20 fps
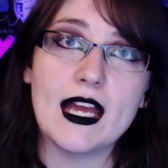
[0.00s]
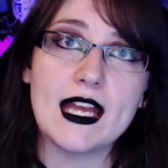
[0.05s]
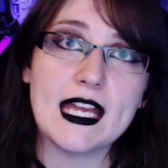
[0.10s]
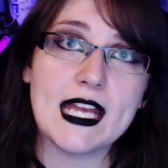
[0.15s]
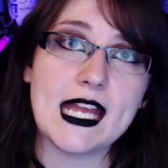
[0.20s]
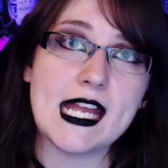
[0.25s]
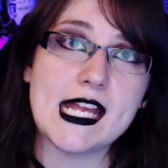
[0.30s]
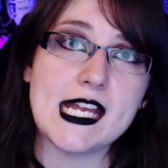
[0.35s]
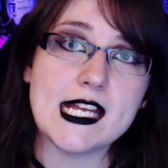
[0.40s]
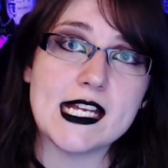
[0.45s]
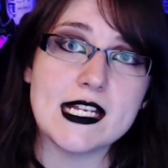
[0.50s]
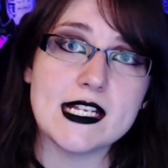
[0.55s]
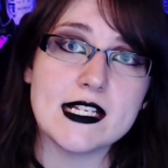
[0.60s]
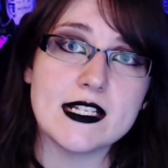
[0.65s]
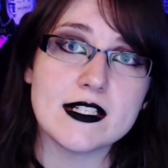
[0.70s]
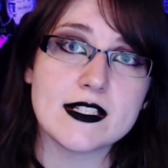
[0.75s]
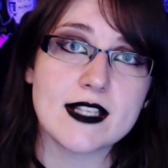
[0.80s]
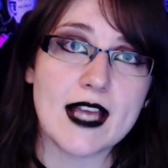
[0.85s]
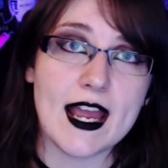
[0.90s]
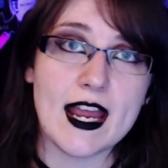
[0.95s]

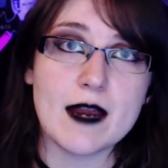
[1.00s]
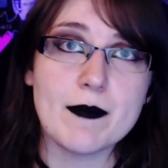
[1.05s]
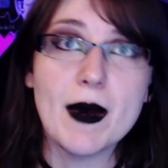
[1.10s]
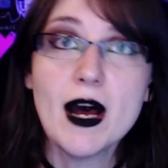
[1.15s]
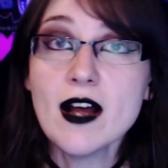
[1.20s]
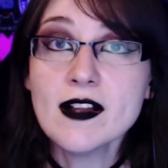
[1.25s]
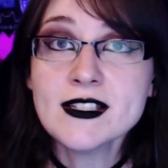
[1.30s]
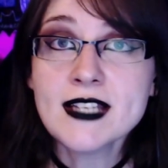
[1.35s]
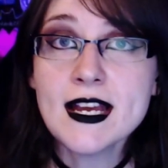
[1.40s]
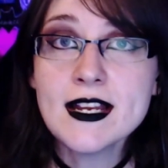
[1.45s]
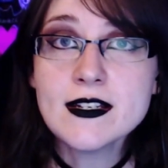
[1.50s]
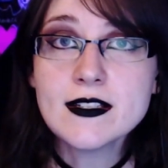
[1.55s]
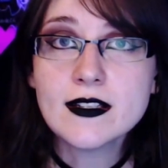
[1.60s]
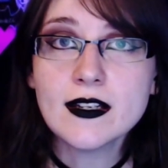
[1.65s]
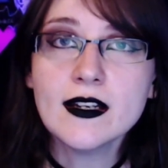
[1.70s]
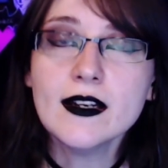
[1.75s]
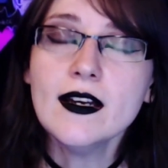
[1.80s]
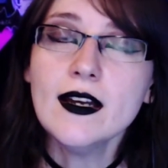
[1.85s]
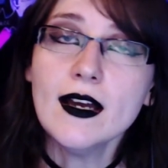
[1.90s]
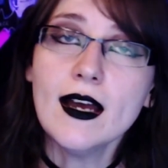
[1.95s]
He's a
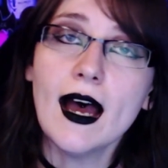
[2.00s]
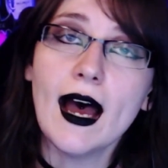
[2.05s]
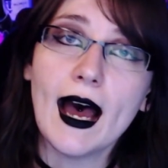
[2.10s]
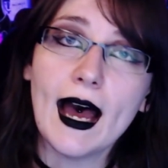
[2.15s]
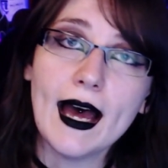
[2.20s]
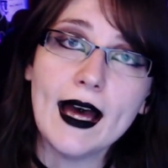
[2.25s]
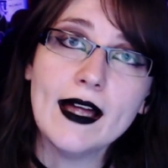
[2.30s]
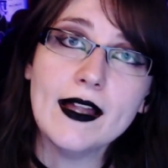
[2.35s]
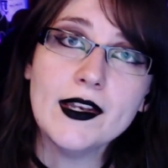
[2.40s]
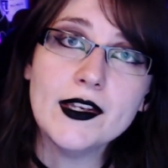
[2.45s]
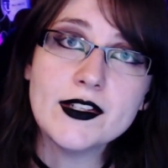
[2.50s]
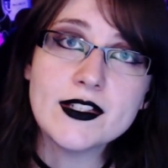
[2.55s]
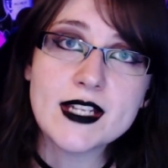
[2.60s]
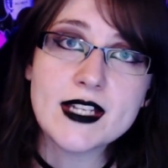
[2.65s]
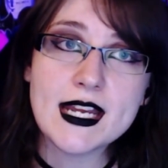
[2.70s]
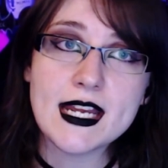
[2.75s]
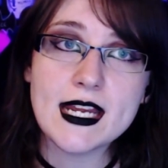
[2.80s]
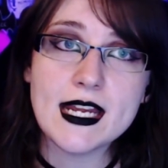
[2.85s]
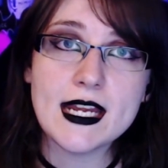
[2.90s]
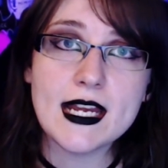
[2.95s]
bartender, and
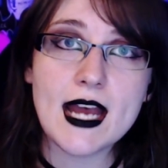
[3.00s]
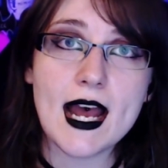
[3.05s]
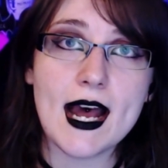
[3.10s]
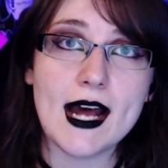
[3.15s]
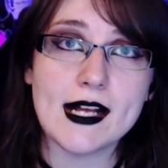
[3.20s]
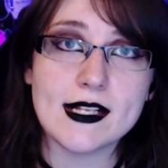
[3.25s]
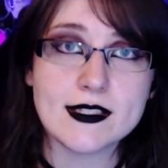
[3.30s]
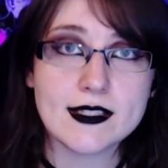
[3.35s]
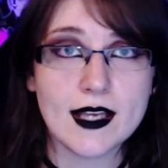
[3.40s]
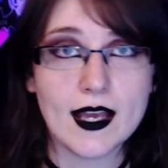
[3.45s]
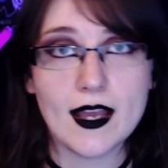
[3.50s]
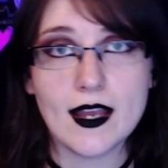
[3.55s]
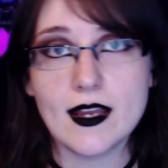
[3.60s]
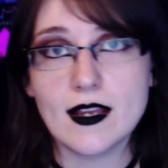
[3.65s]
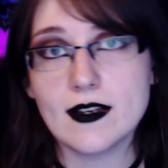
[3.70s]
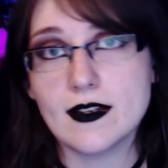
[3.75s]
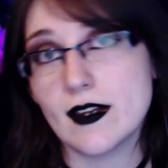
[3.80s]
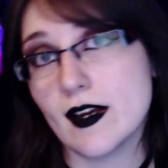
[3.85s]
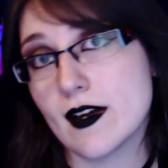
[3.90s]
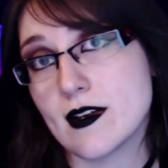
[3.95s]
he has
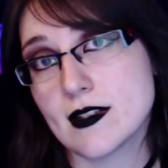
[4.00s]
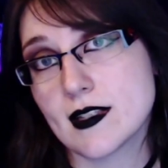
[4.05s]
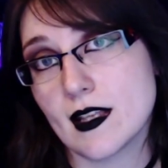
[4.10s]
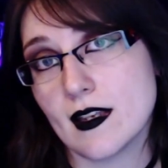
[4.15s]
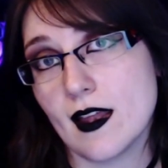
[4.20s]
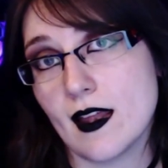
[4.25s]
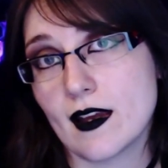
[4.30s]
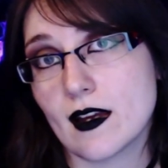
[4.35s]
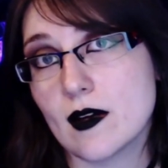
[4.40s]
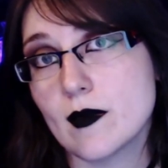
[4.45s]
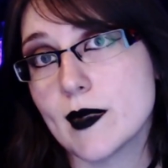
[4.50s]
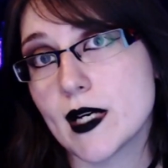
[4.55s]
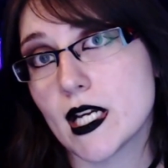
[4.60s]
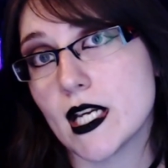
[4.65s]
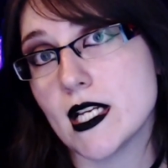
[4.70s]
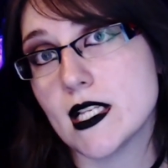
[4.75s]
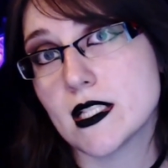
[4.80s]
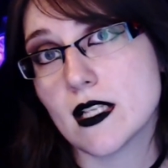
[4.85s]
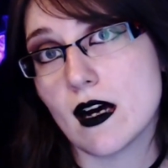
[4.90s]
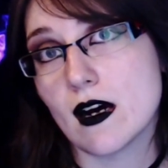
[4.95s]
a nose like a
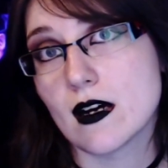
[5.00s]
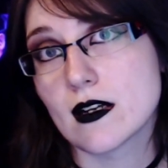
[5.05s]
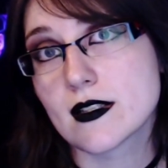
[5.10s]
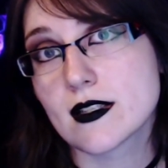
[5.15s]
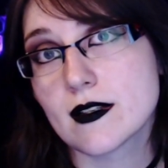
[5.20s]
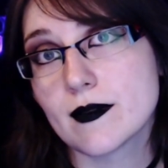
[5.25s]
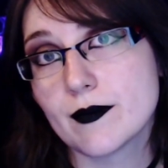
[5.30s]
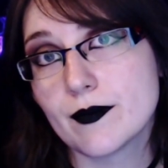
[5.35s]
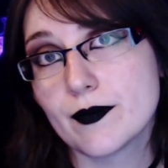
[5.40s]
monkey's arse.